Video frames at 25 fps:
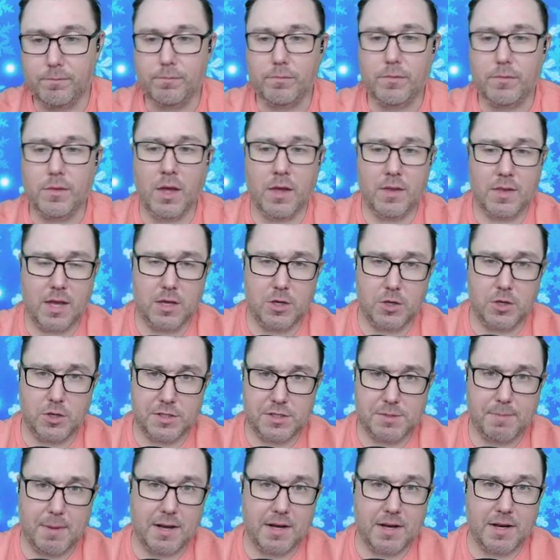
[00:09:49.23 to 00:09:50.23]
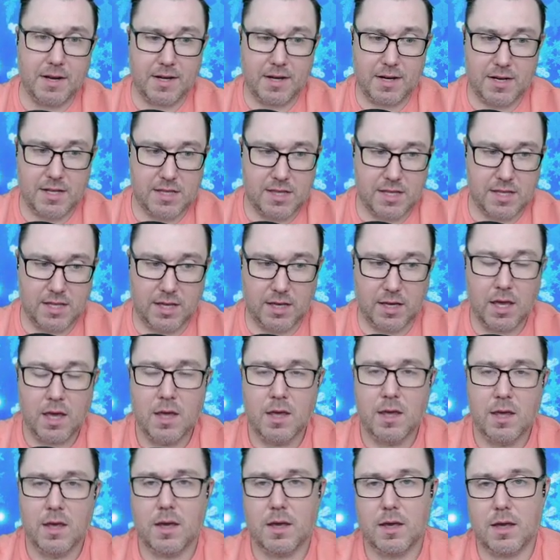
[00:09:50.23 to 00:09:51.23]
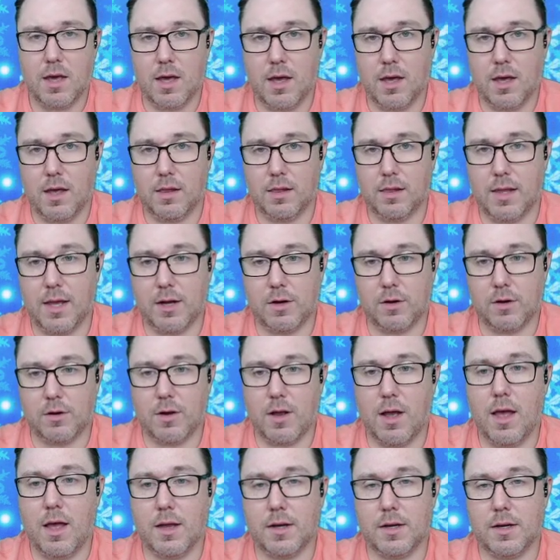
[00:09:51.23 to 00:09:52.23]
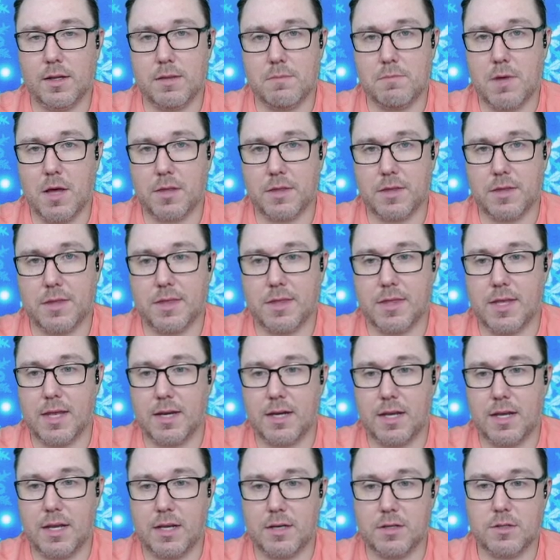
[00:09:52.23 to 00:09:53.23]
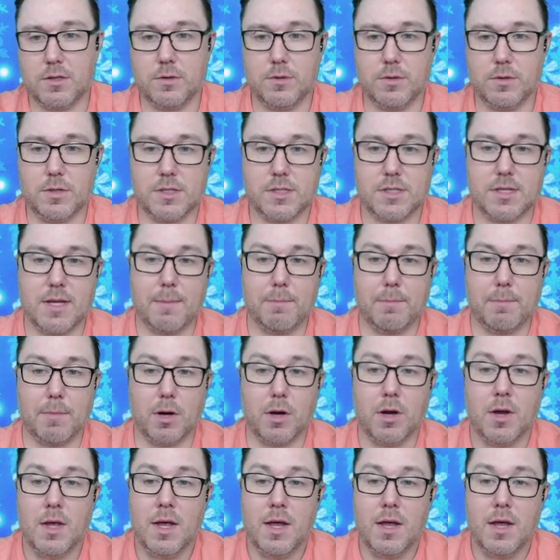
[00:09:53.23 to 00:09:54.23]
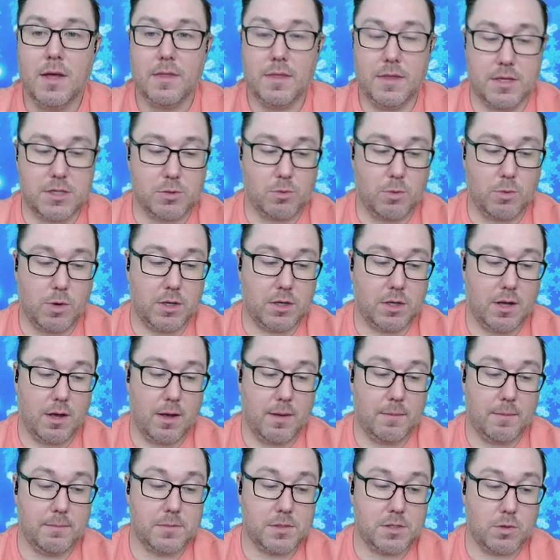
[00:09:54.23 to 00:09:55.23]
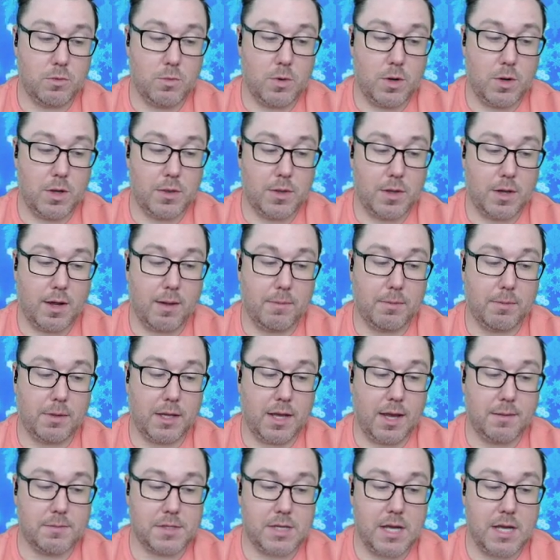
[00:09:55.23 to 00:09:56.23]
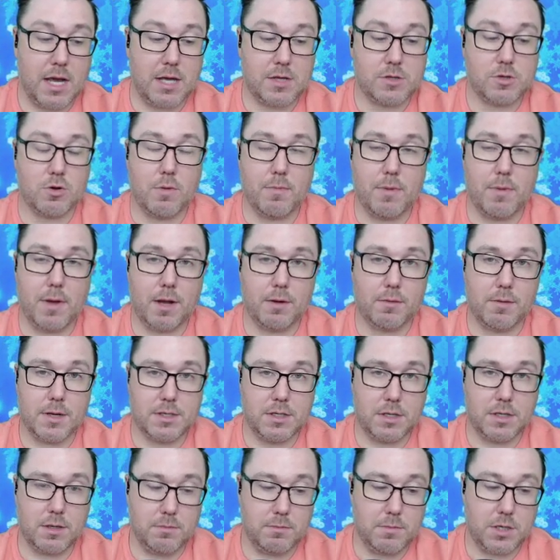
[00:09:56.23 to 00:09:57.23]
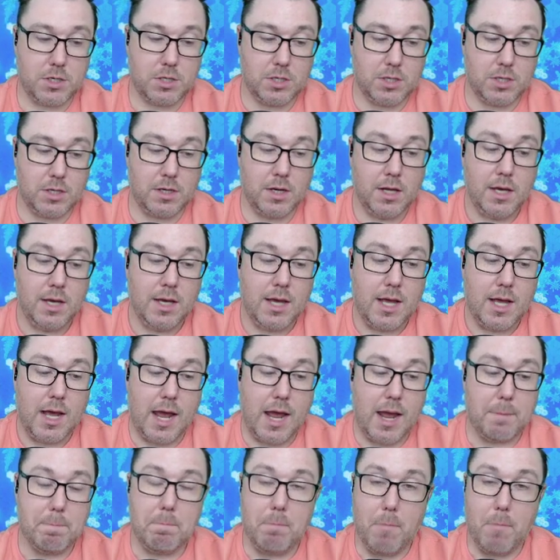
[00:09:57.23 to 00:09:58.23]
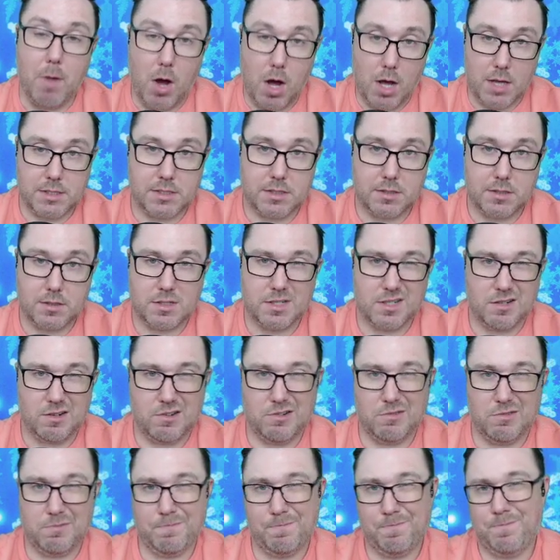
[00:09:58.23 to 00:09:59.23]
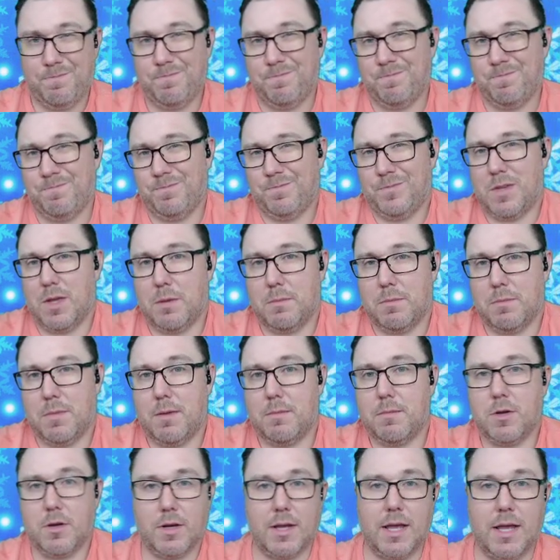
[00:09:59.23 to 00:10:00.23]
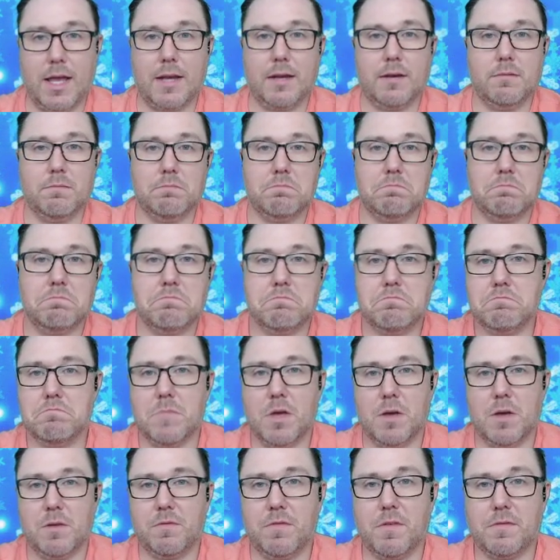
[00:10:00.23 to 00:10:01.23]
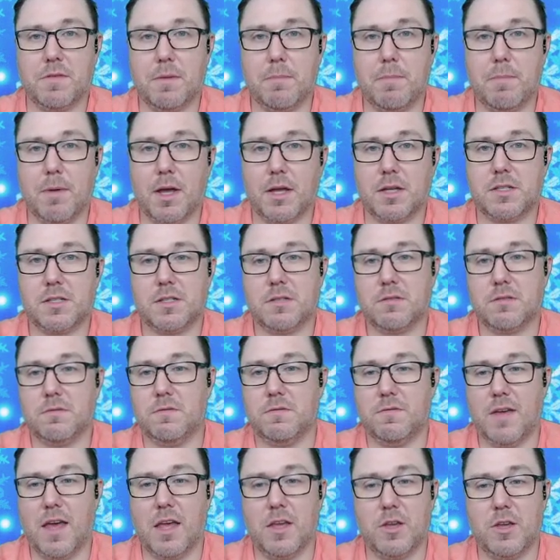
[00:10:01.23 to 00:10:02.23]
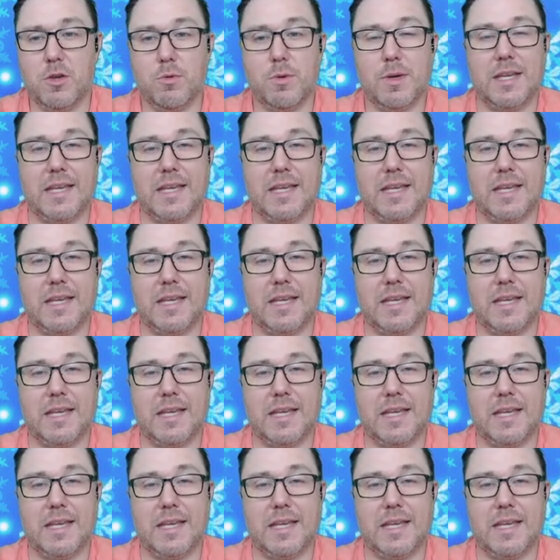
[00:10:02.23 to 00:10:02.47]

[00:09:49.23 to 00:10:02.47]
and that you can spend on anything later on in the month and then into December. This one comes with a couple of games, Astrobot Rescue Mission and Moss. So maybe you're getting $50 value in